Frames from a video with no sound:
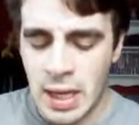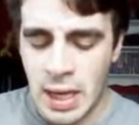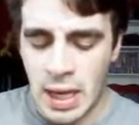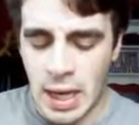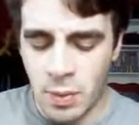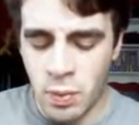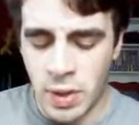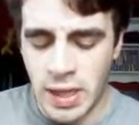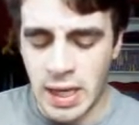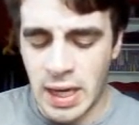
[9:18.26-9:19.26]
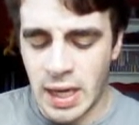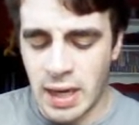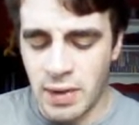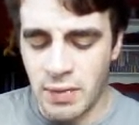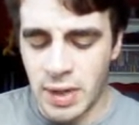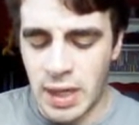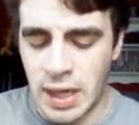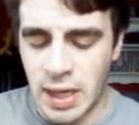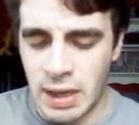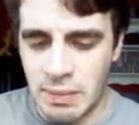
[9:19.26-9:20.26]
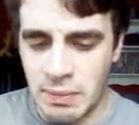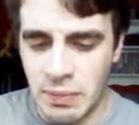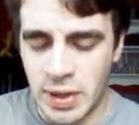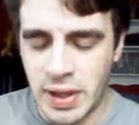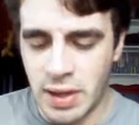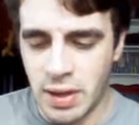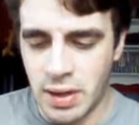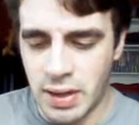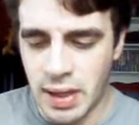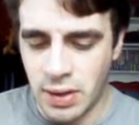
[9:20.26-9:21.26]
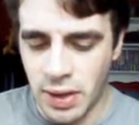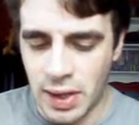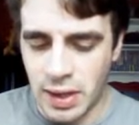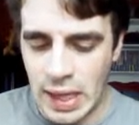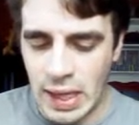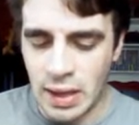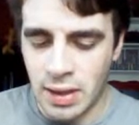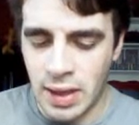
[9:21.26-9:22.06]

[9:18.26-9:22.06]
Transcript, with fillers: Uh, one thing I gotta re um, one thing I'm gonna say to you guys is,